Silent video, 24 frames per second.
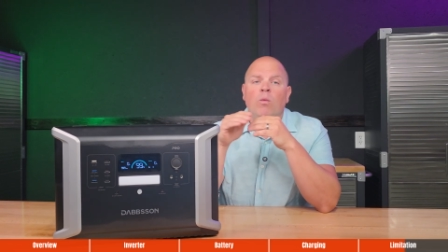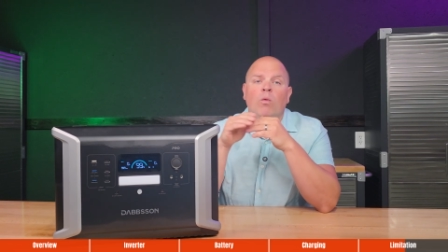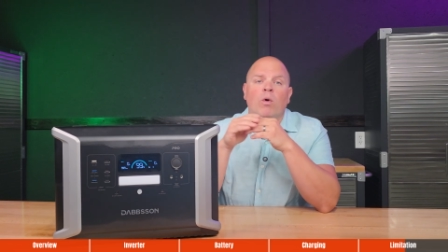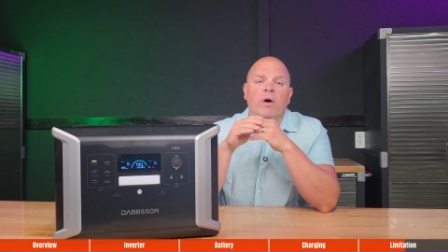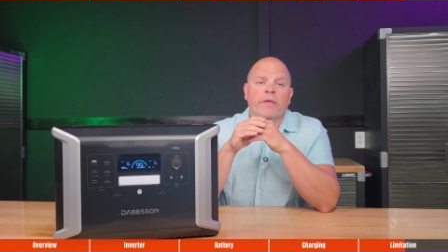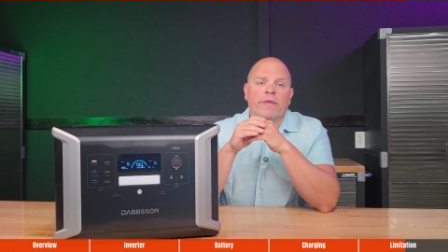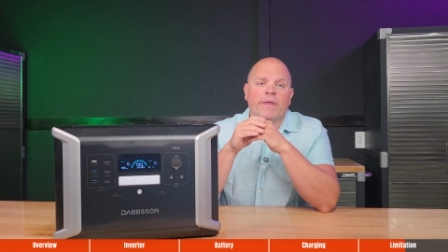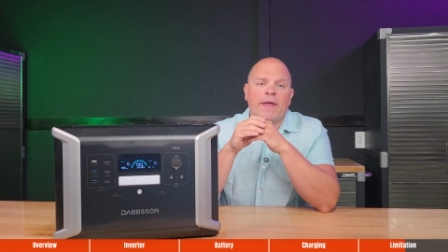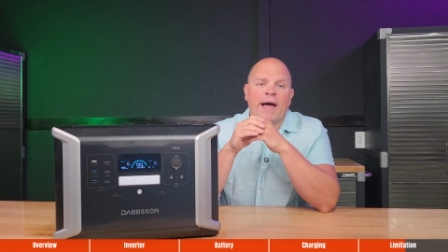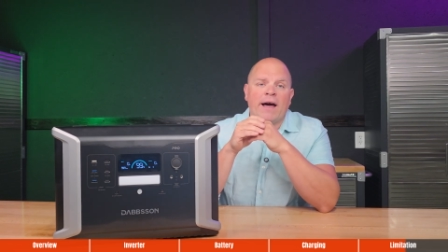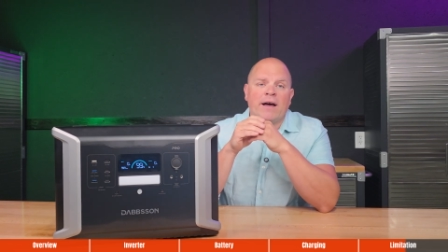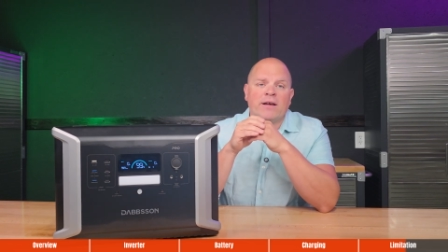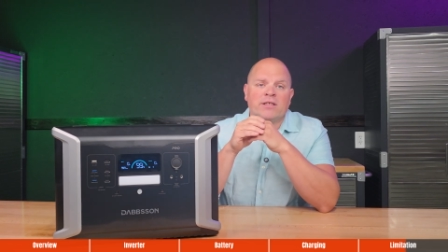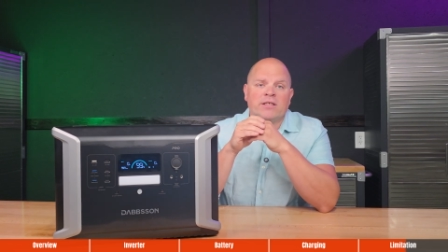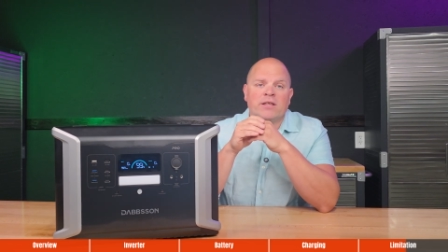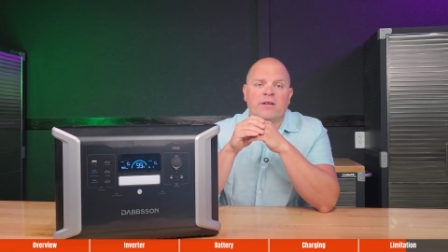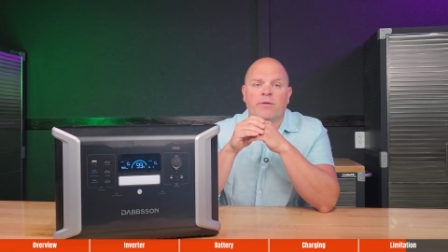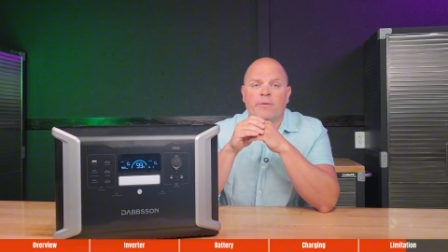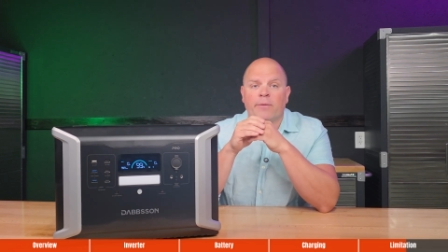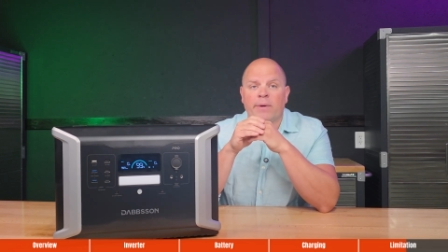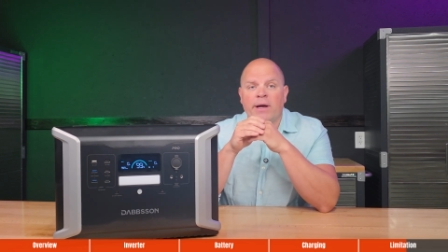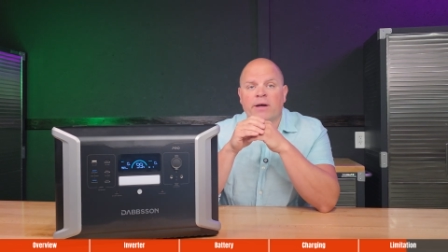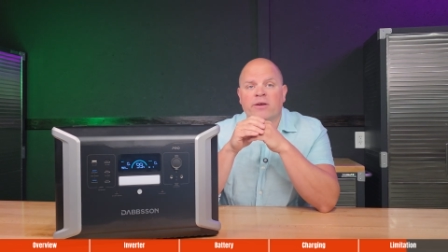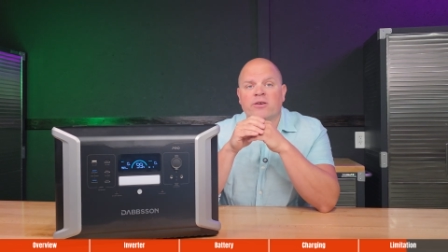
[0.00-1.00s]
one
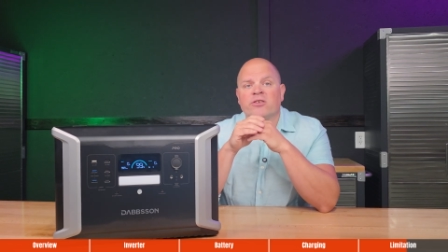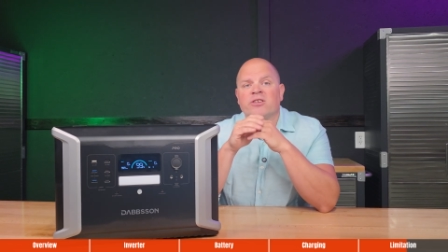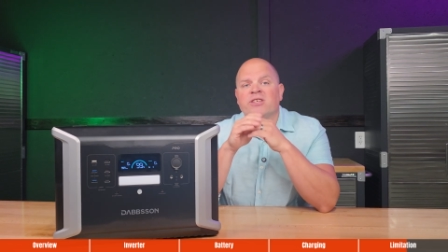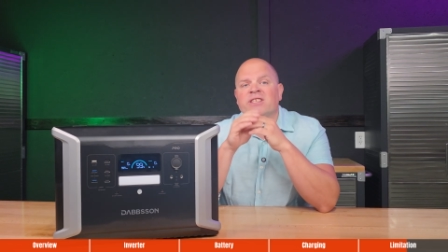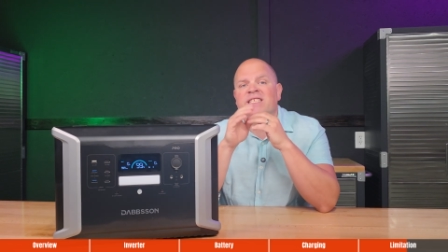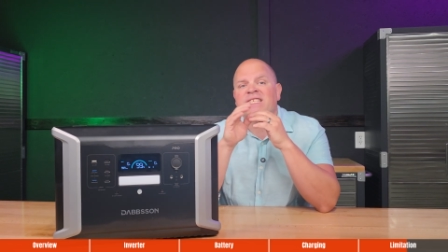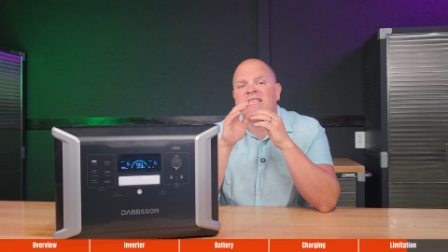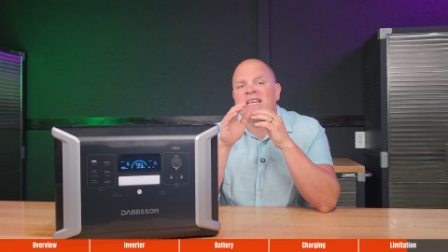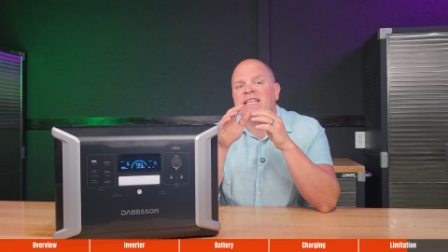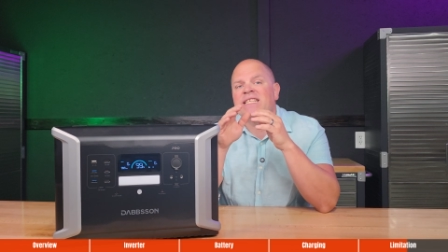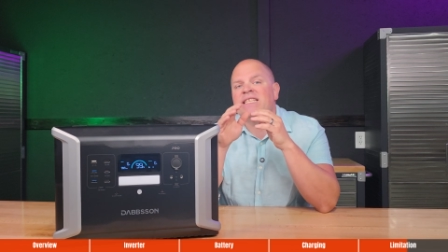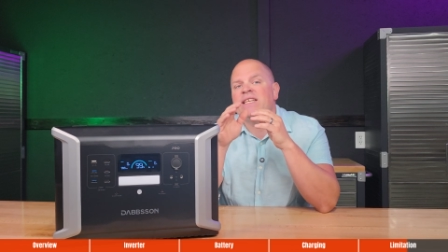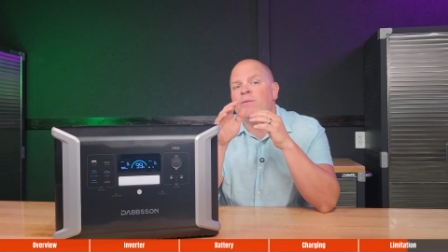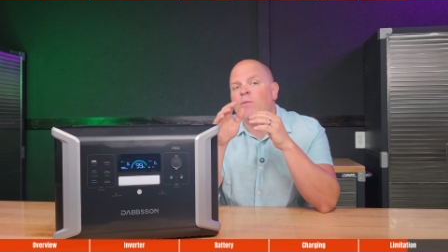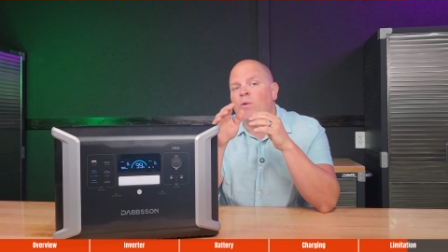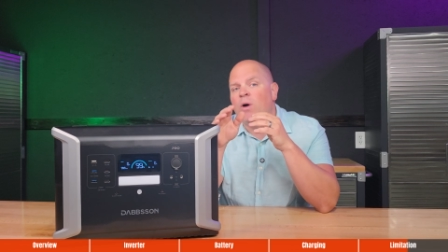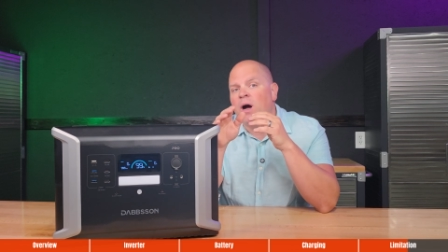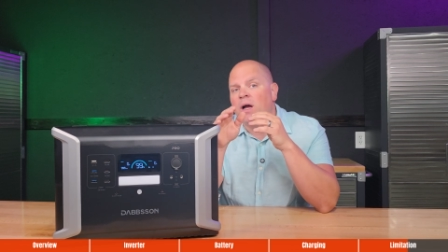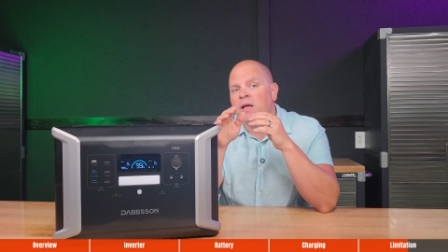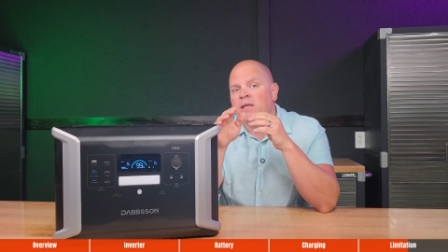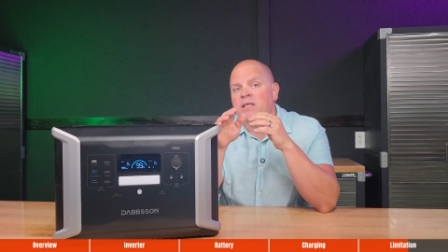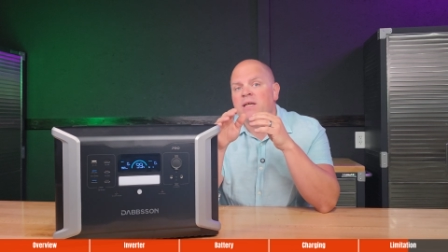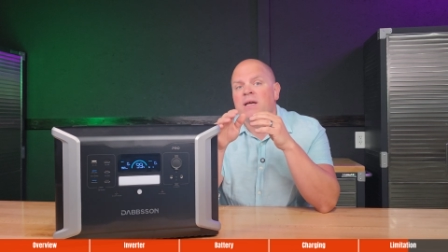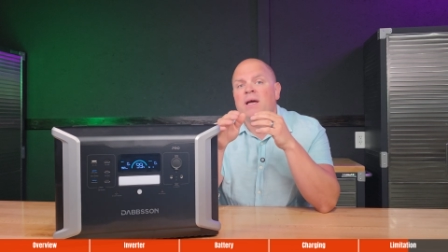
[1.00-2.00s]
thousand three hundred sixty
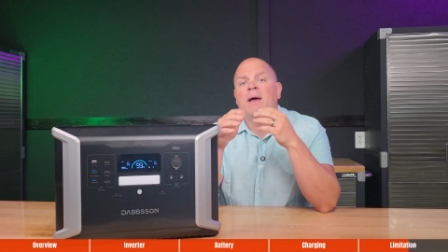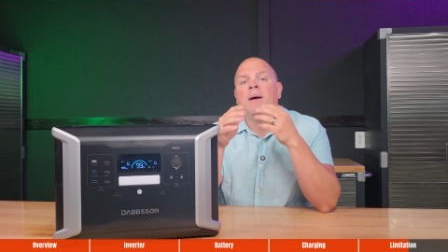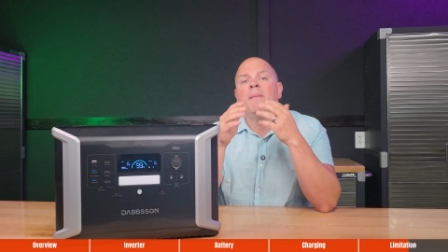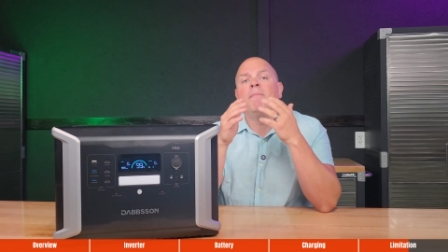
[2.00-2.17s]
watts.